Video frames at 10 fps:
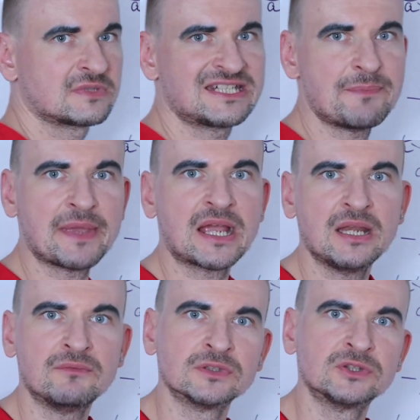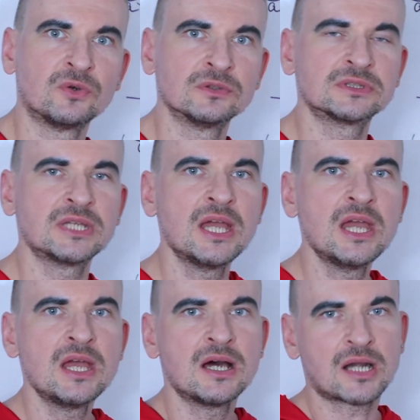Typically we don't
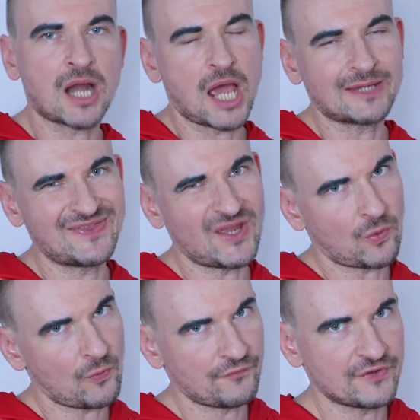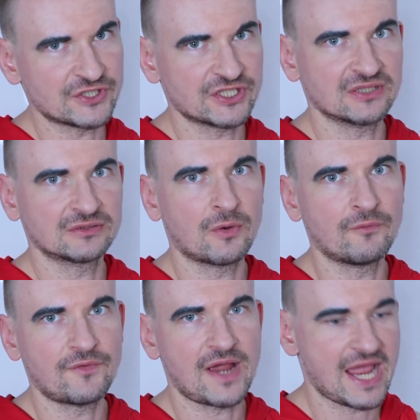write the coefficient
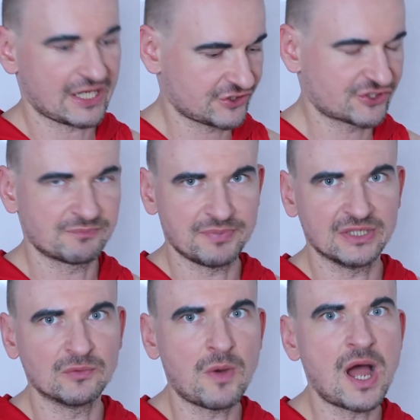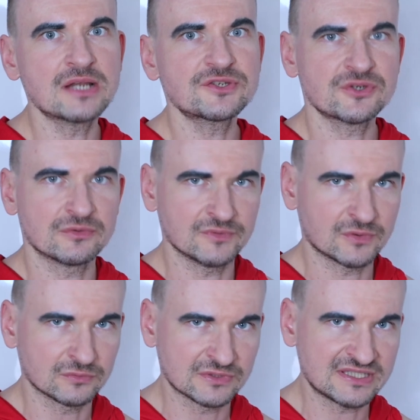of x being 1, so we
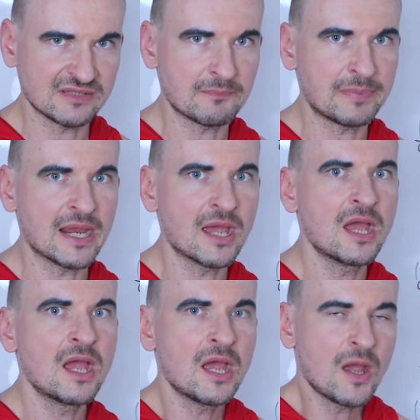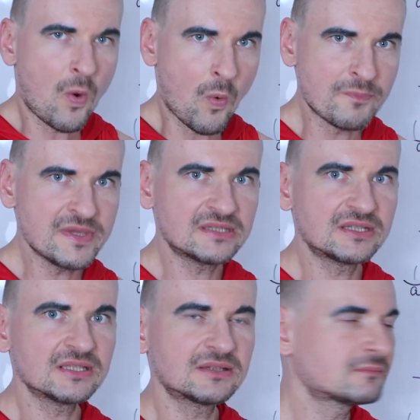could simply
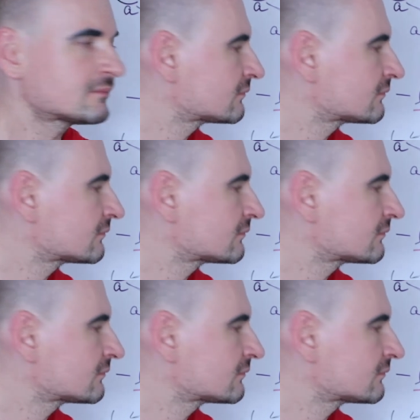omit it.